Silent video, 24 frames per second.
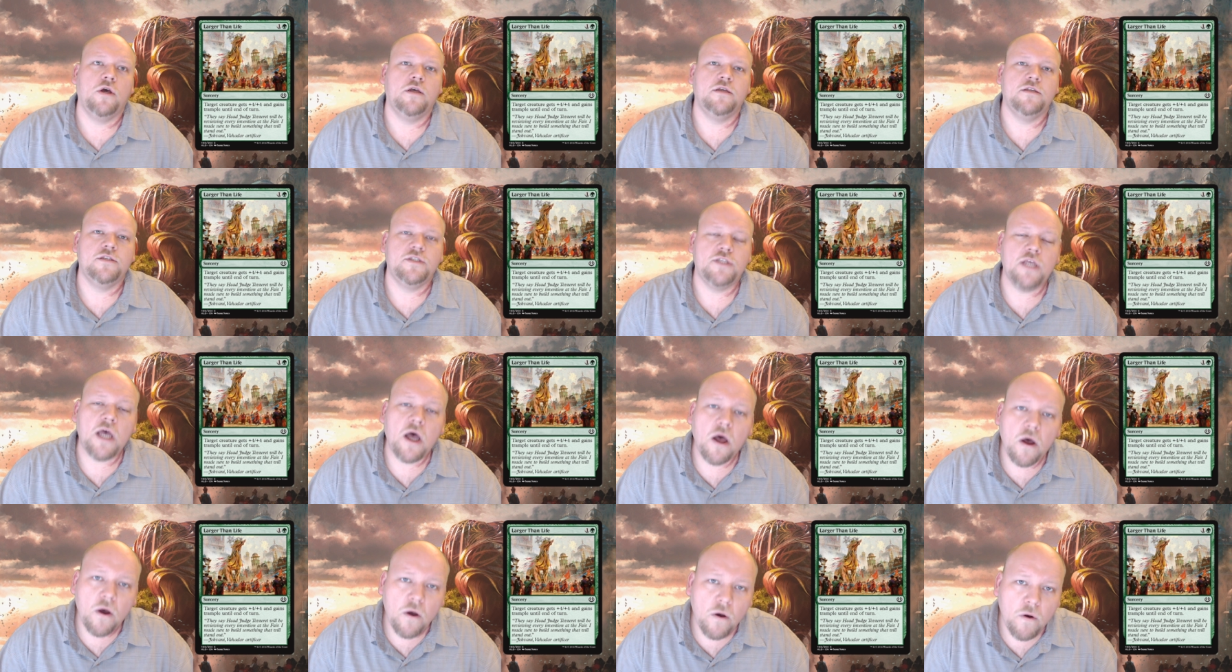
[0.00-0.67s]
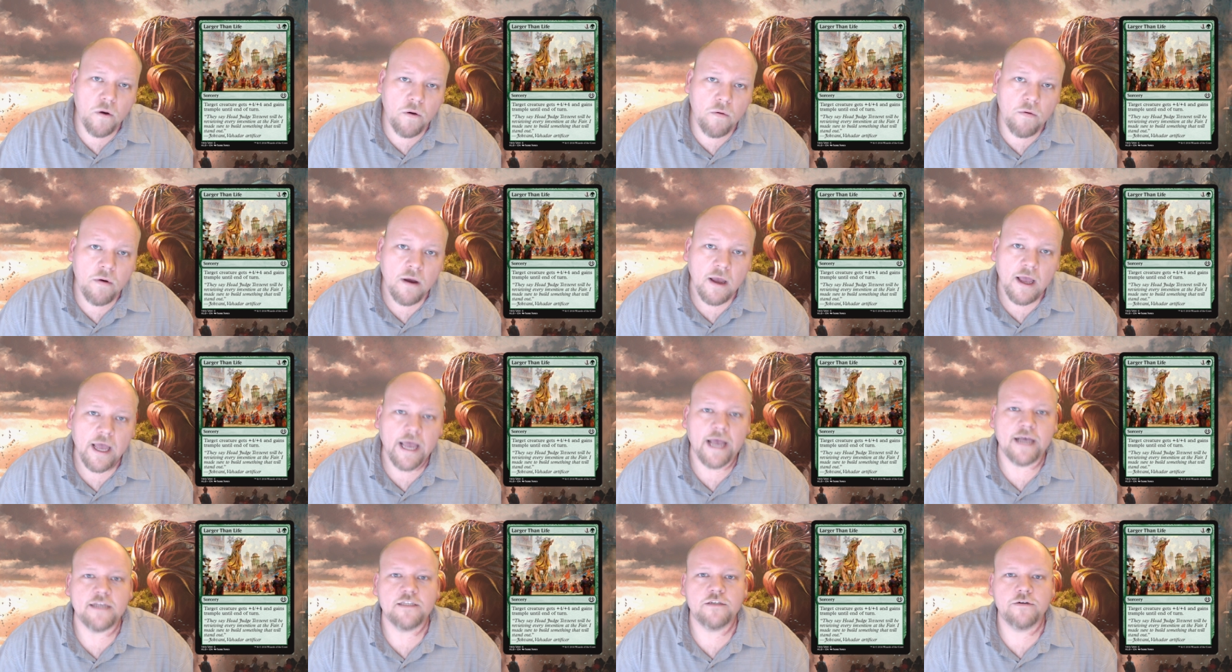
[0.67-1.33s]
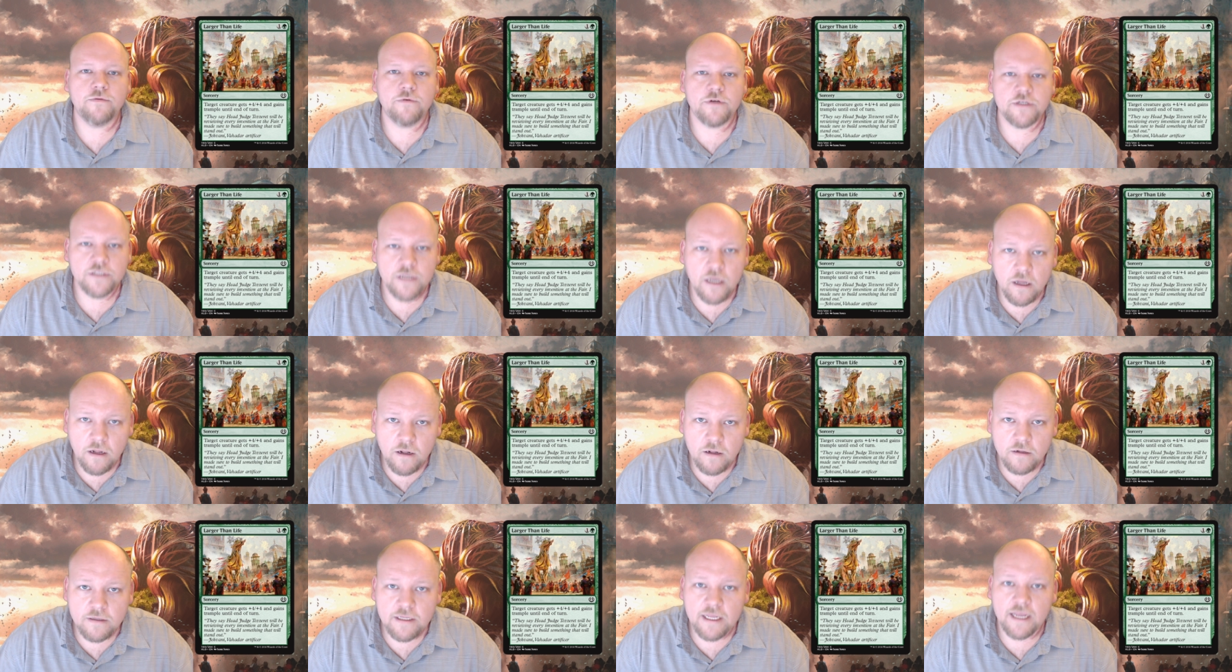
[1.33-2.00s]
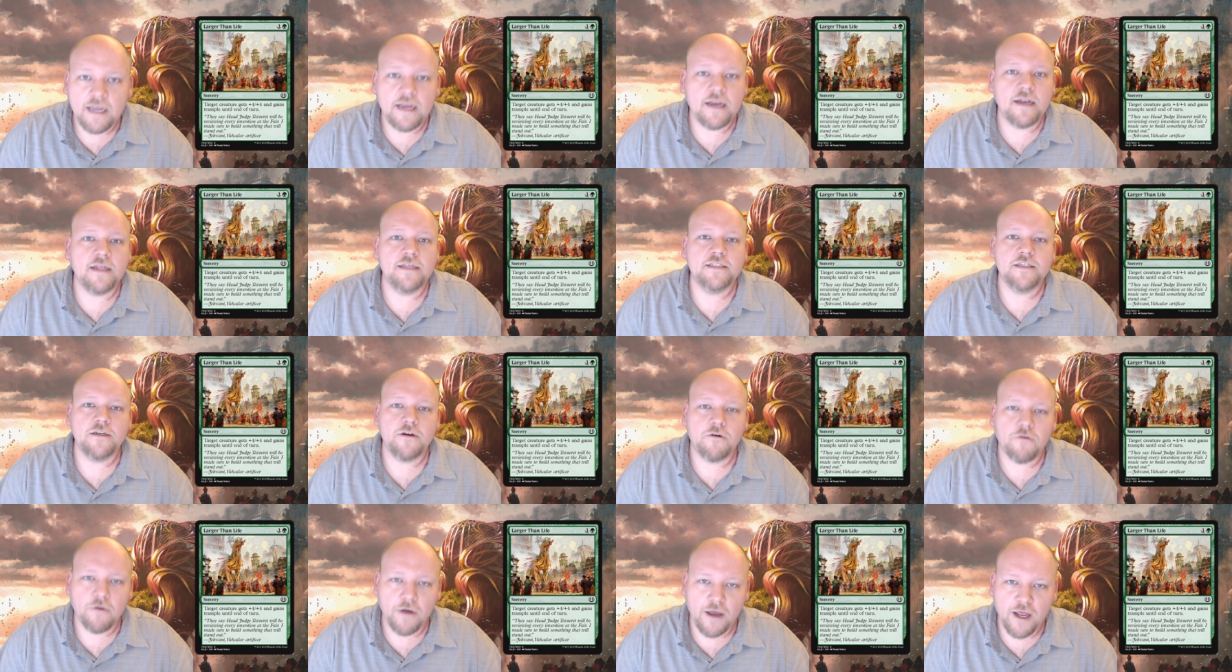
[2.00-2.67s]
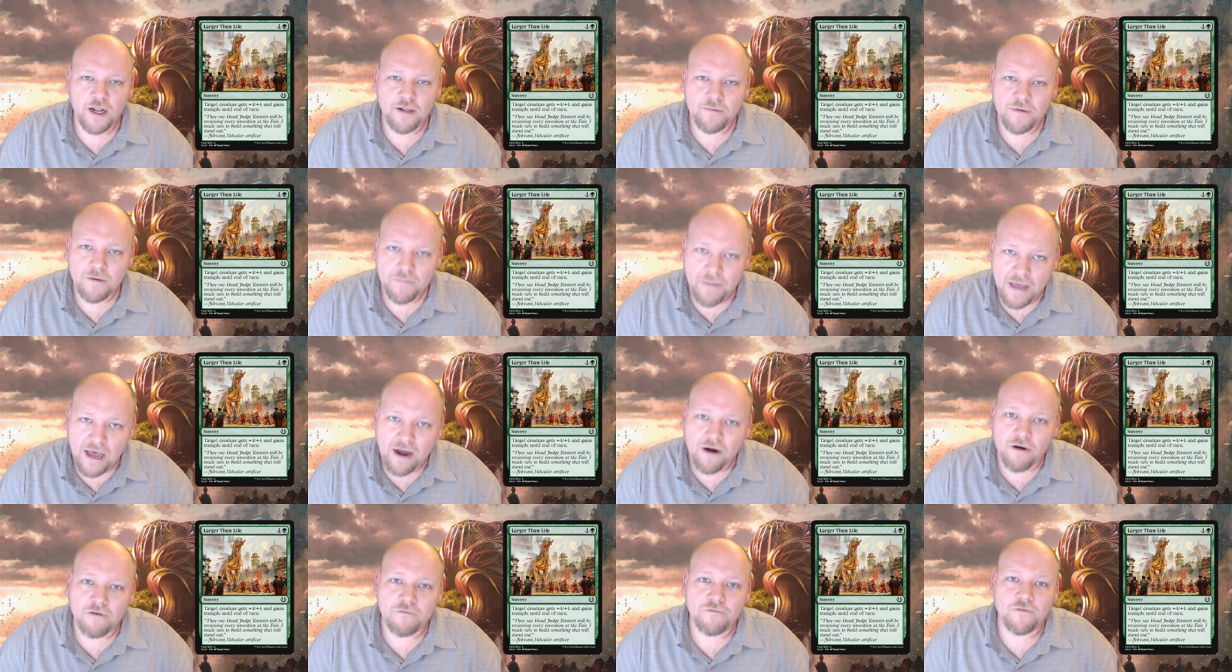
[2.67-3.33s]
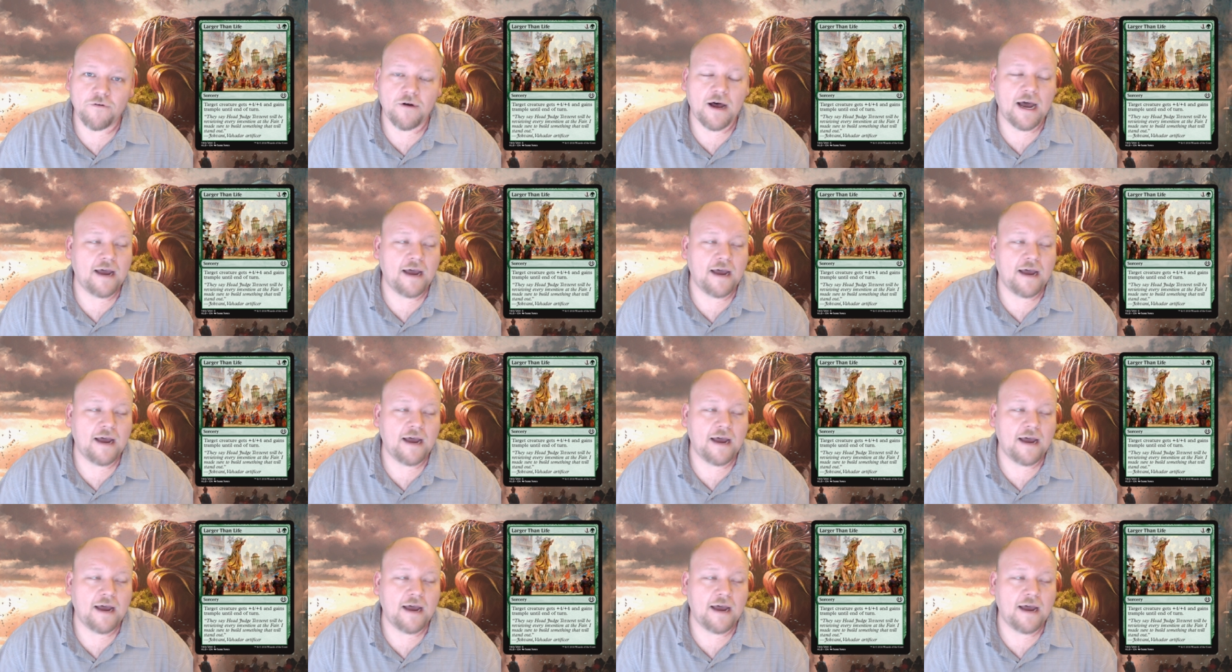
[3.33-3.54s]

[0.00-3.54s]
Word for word: So, as a result, it is incredibly powerful.